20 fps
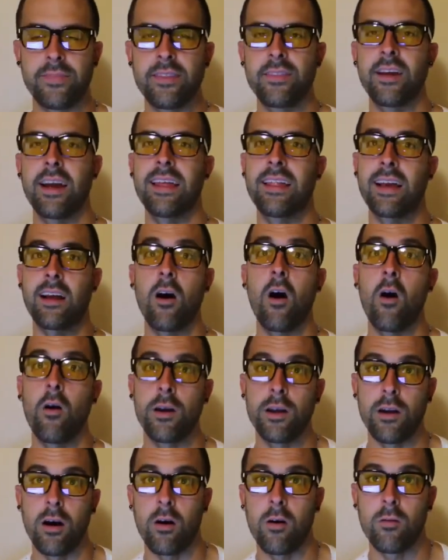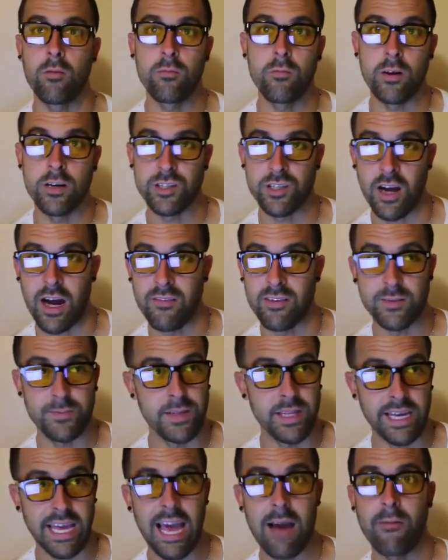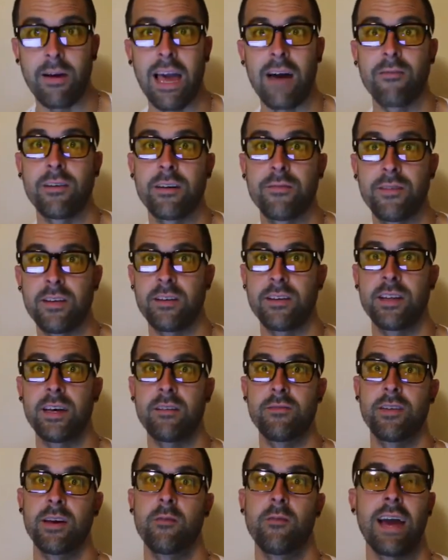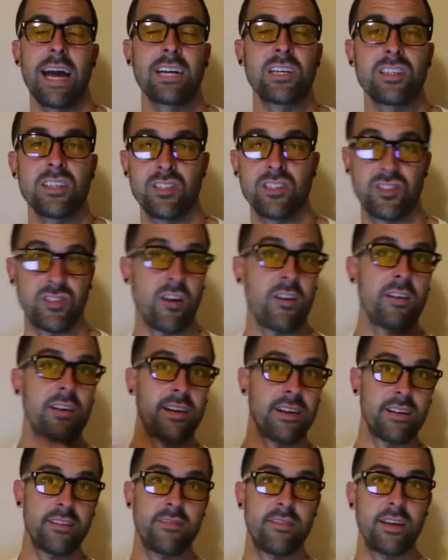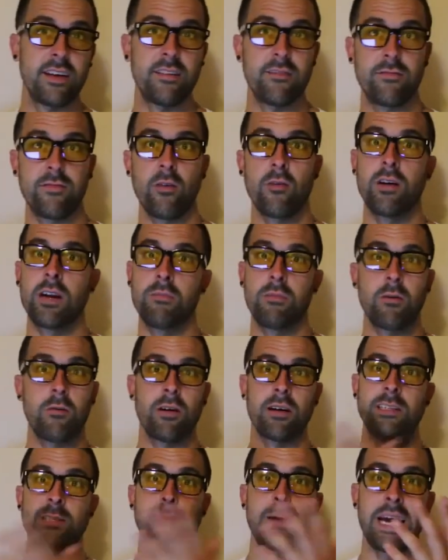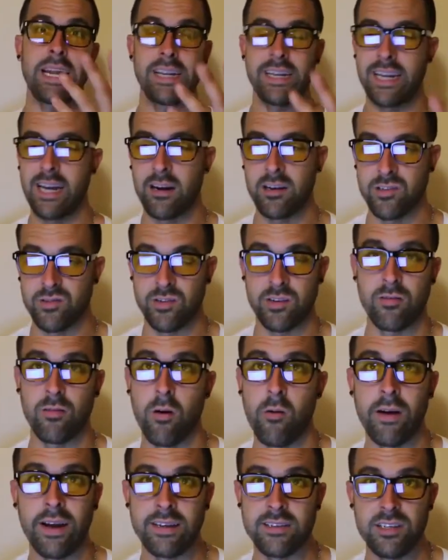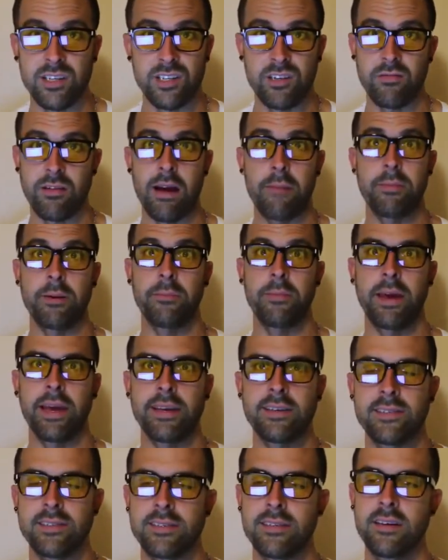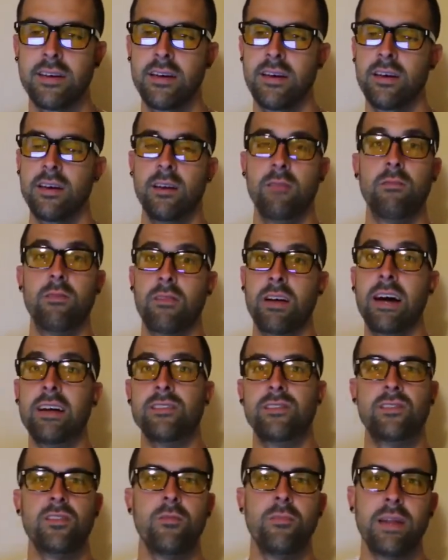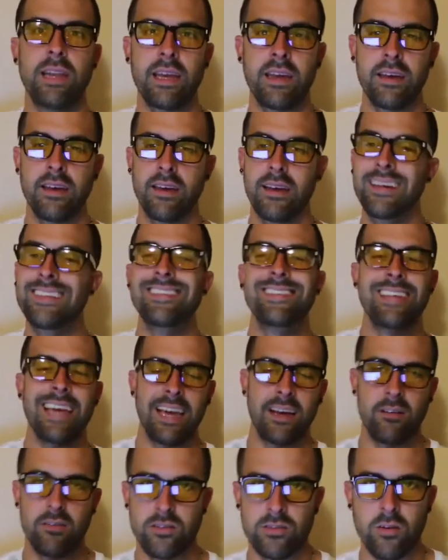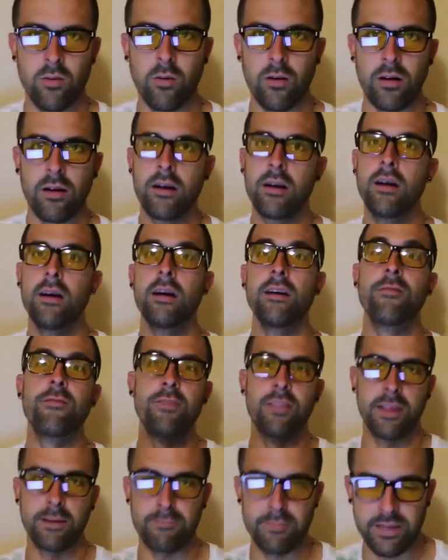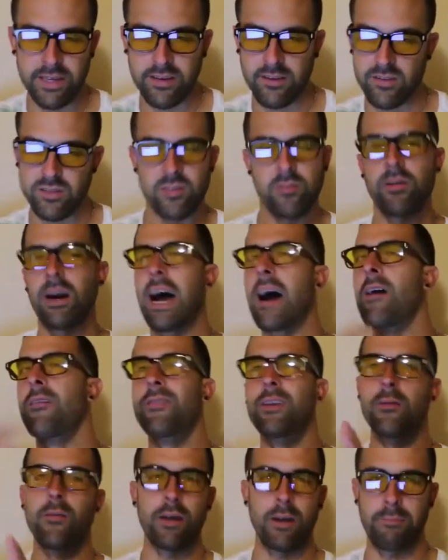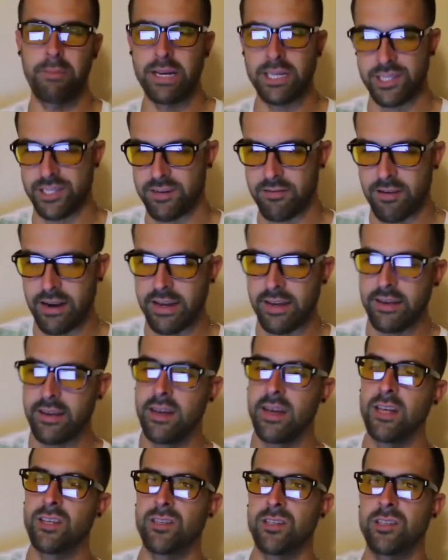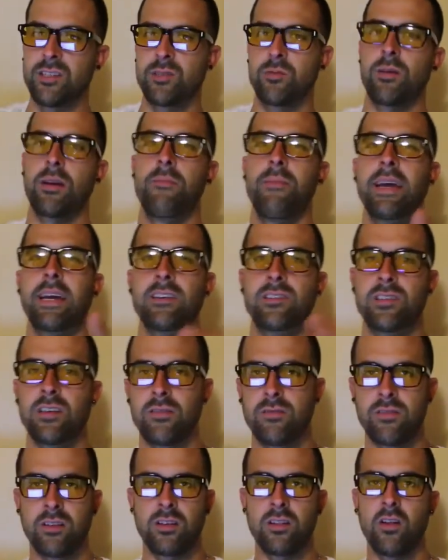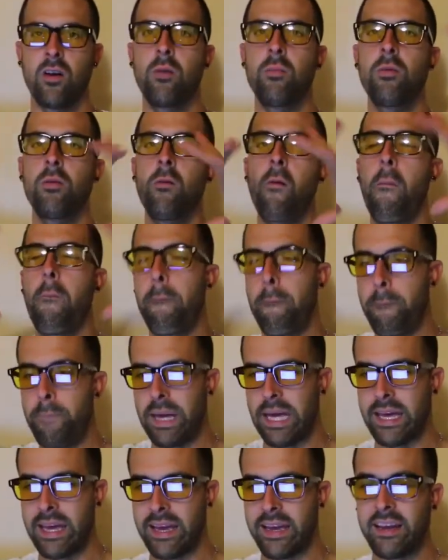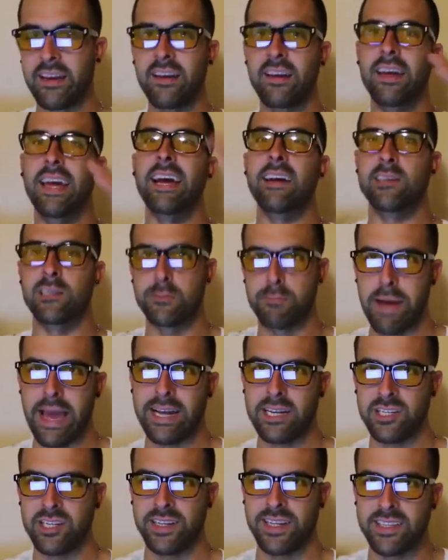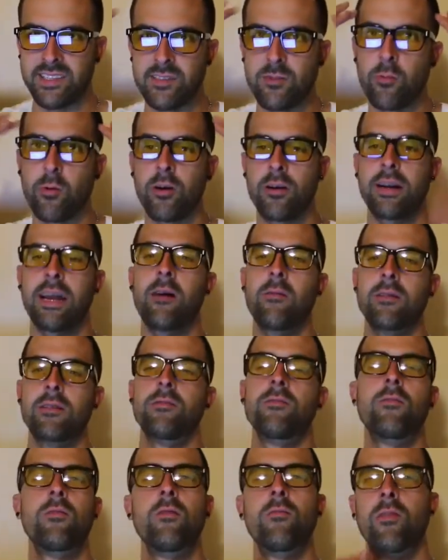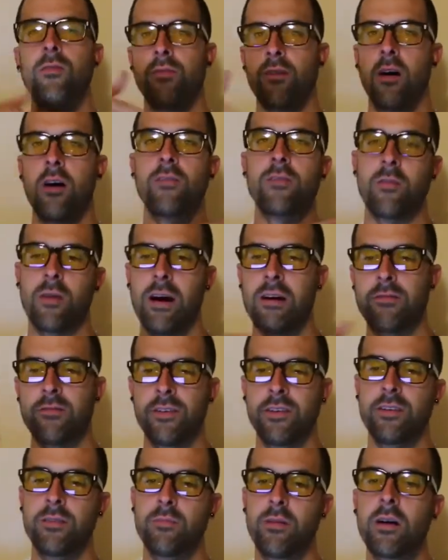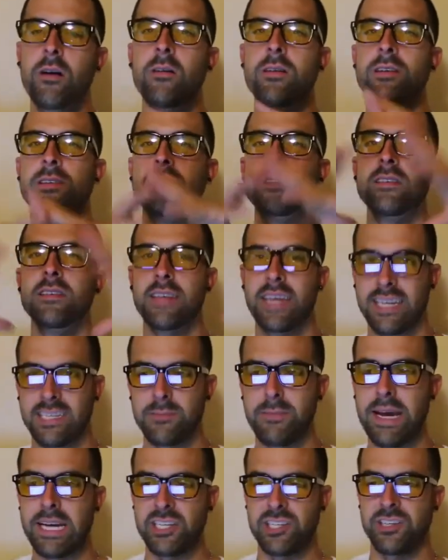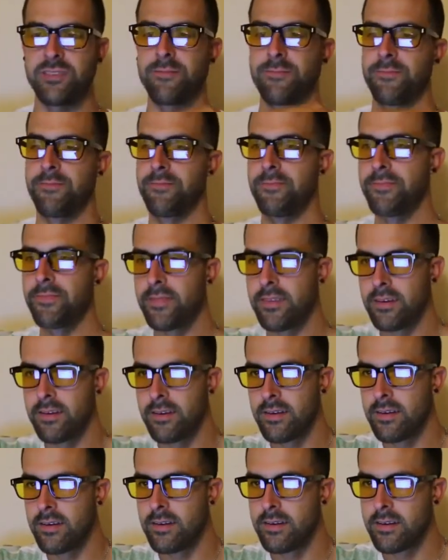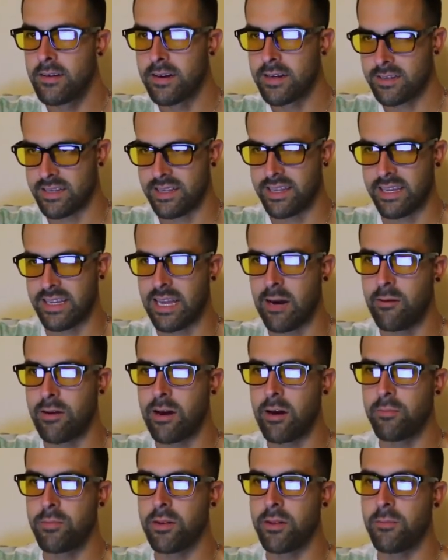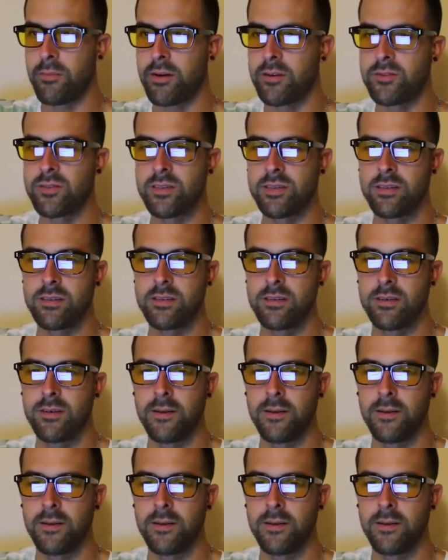They're like, oh, you know, where's your office? Be like, yeah, we have one in Philadelphia. We actually started in Florida, but we're expanding now because we're growing at such a rapid pace. You know, we've gotten so many sales or flip deals or however you want to pitch it, right? So you just want to make yourself global, big expansion. That's the word I would revolve around for you, bro, is expansion. Because I think that would help you the most.